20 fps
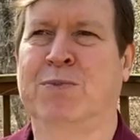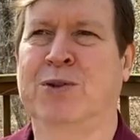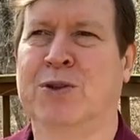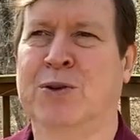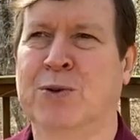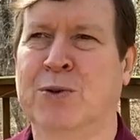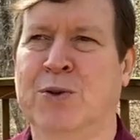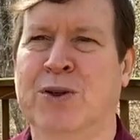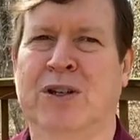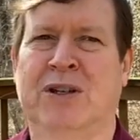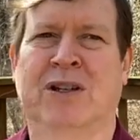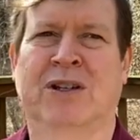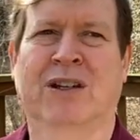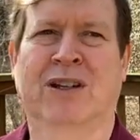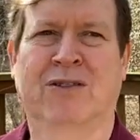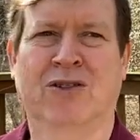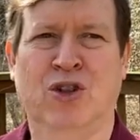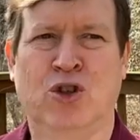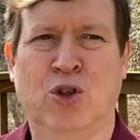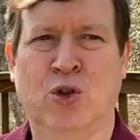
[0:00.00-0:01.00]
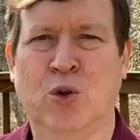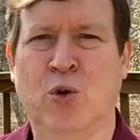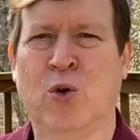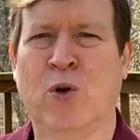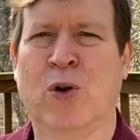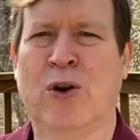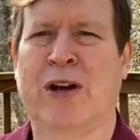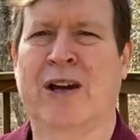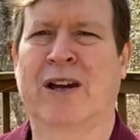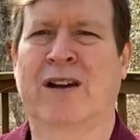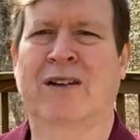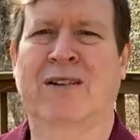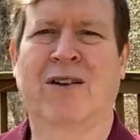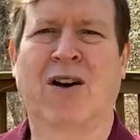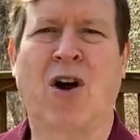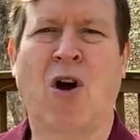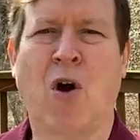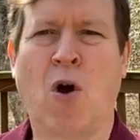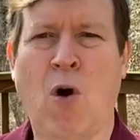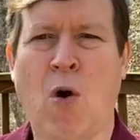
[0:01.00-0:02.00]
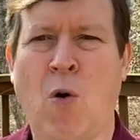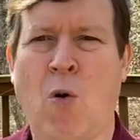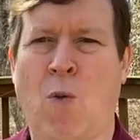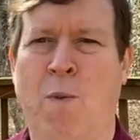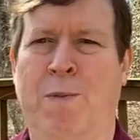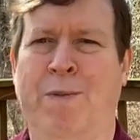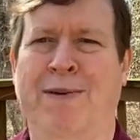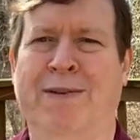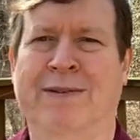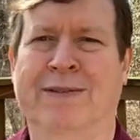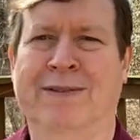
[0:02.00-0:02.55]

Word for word: beauty, joy, hope